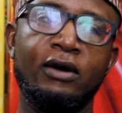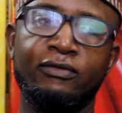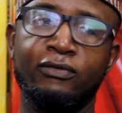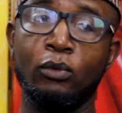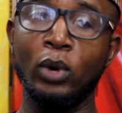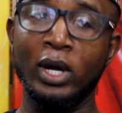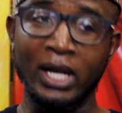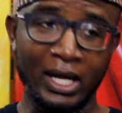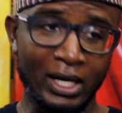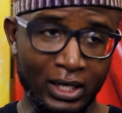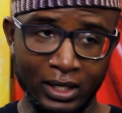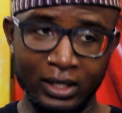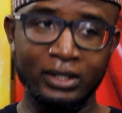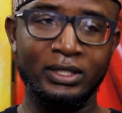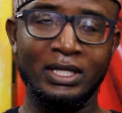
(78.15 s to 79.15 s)
For one, I
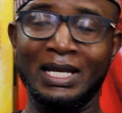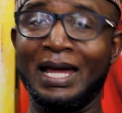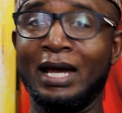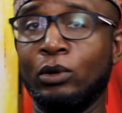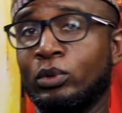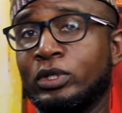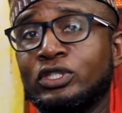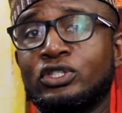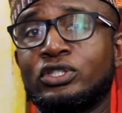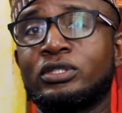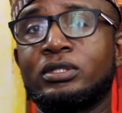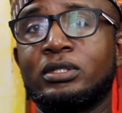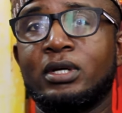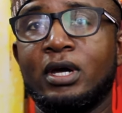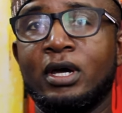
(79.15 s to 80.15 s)
learned the
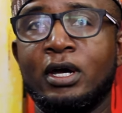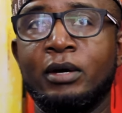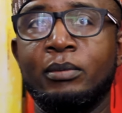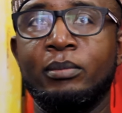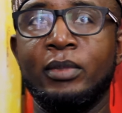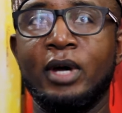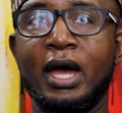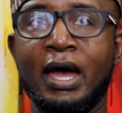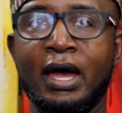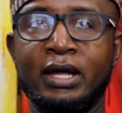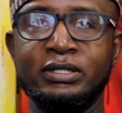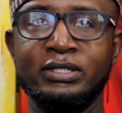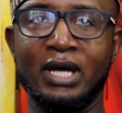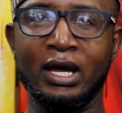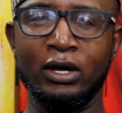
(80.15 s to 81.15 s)
language,
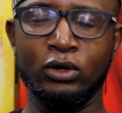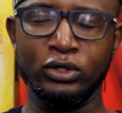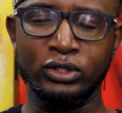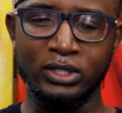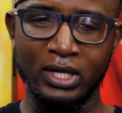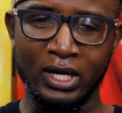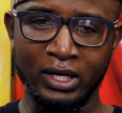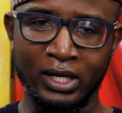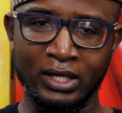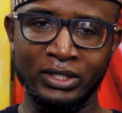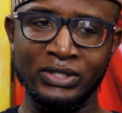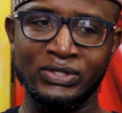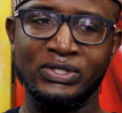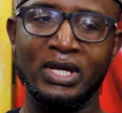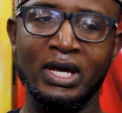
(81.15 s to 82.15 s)
and I got an
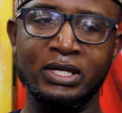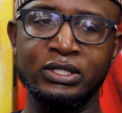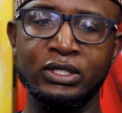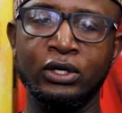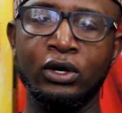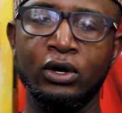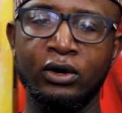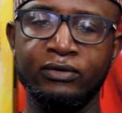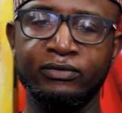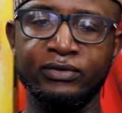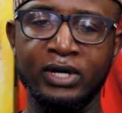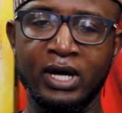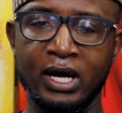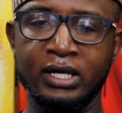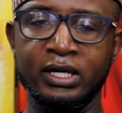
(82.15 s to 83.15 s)
understanding of
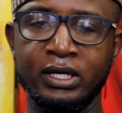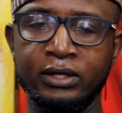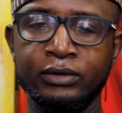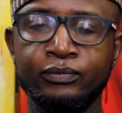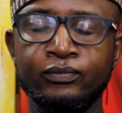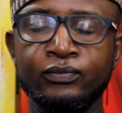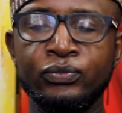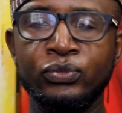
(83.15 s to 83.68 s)
Ghana,